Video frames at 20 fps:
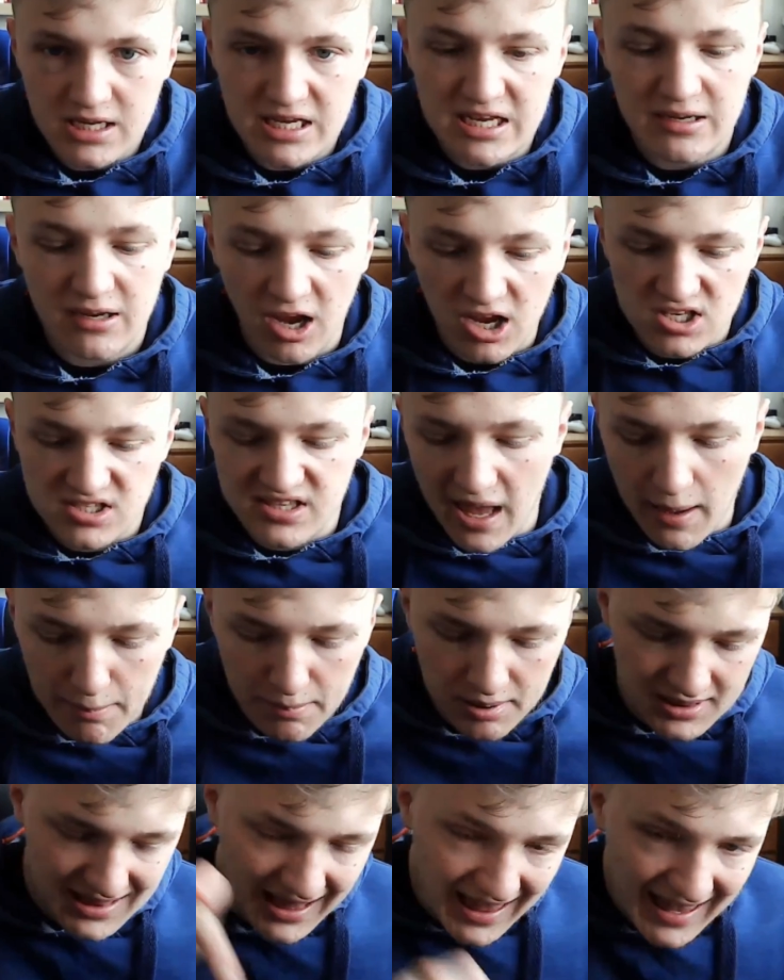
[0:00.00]
Because they're
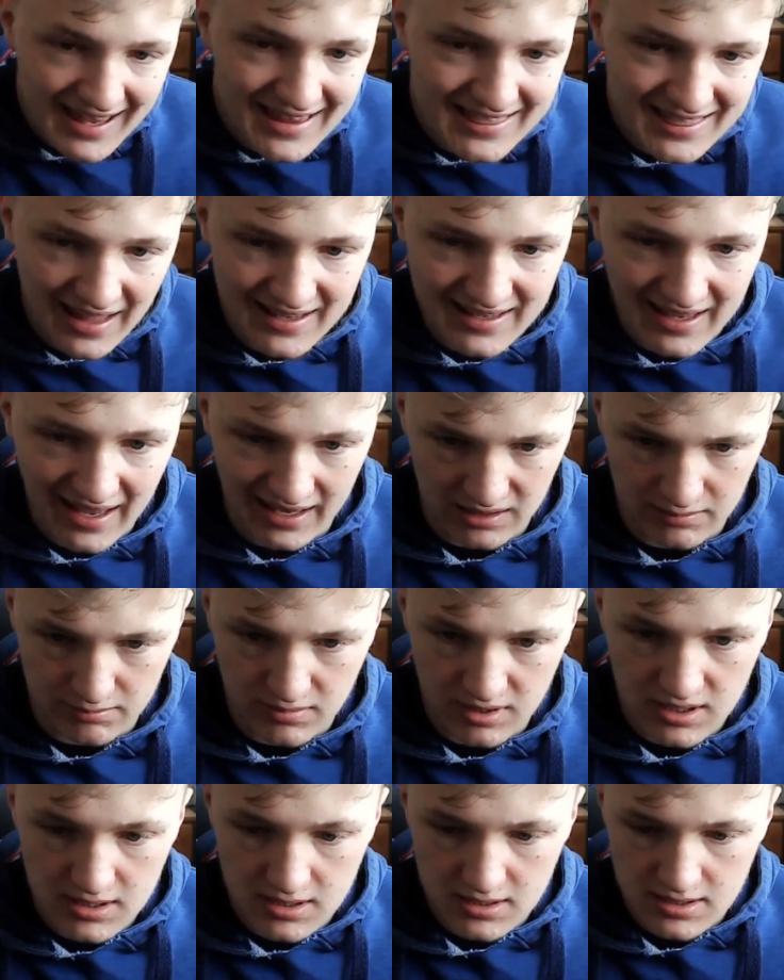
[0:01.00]
playing that game.
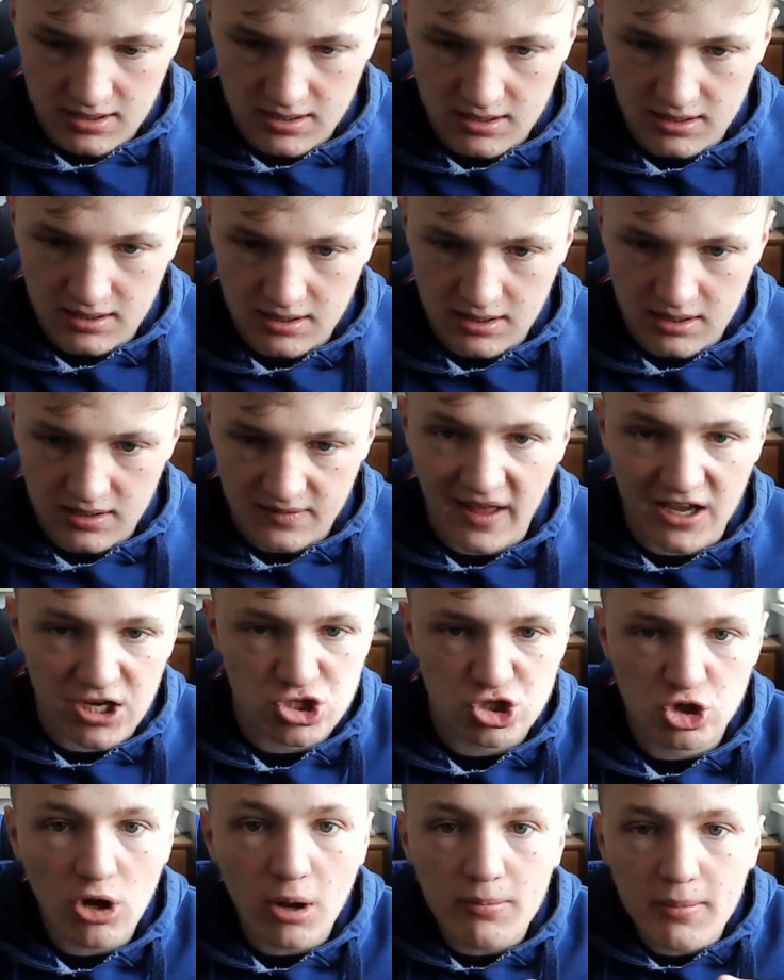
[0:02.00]
That
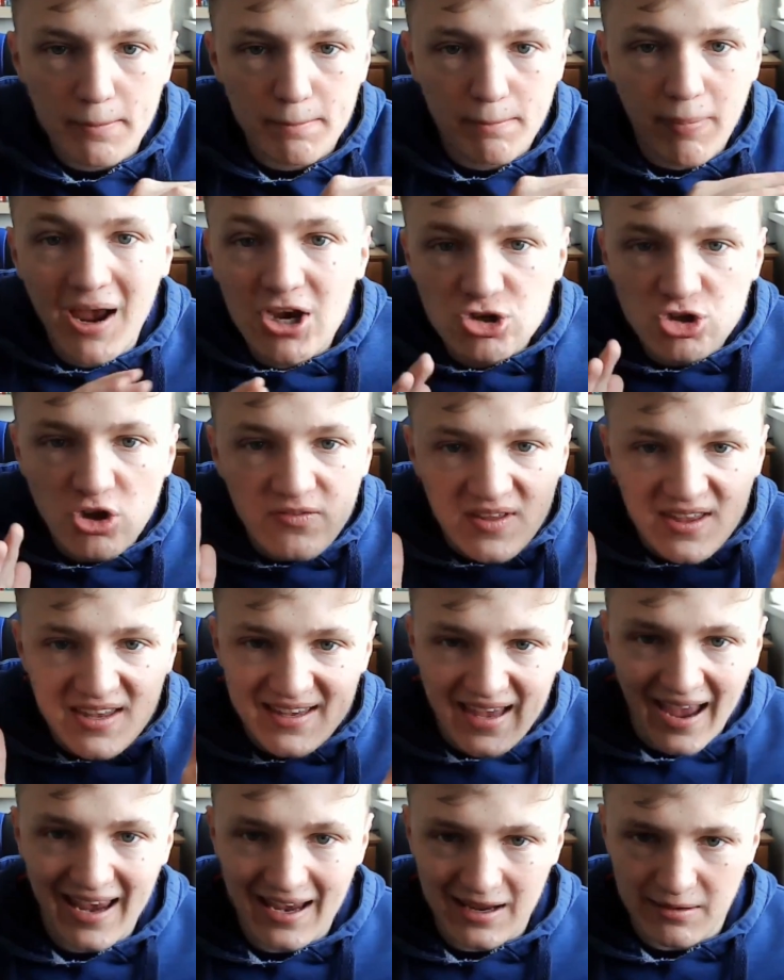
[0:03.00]
should not be based on the
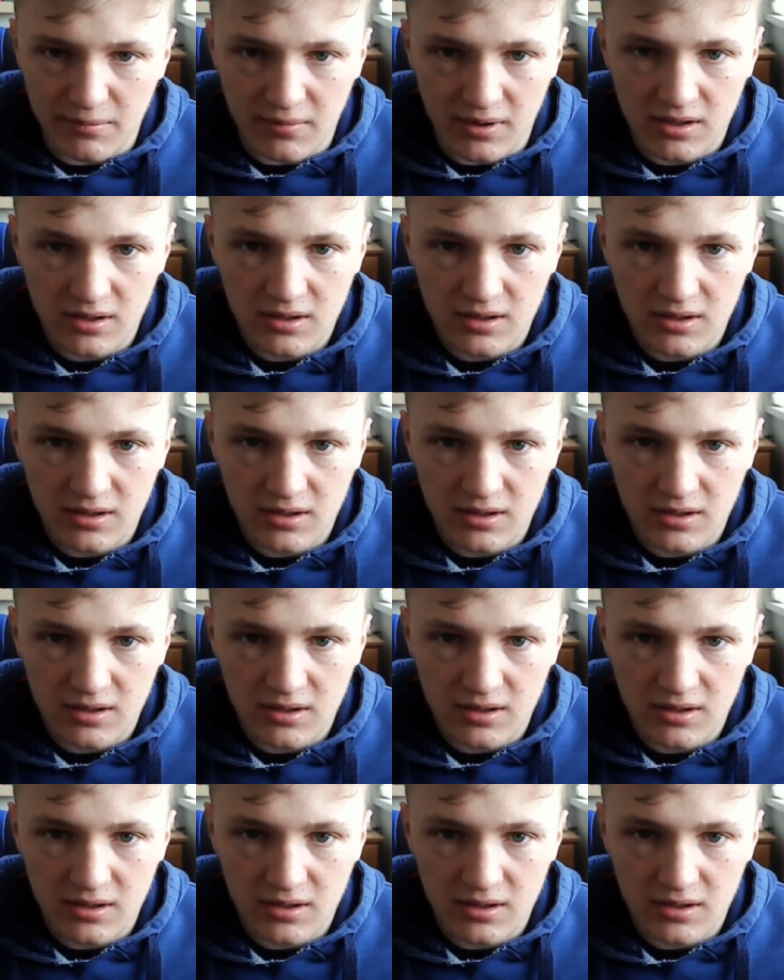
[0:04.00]
game.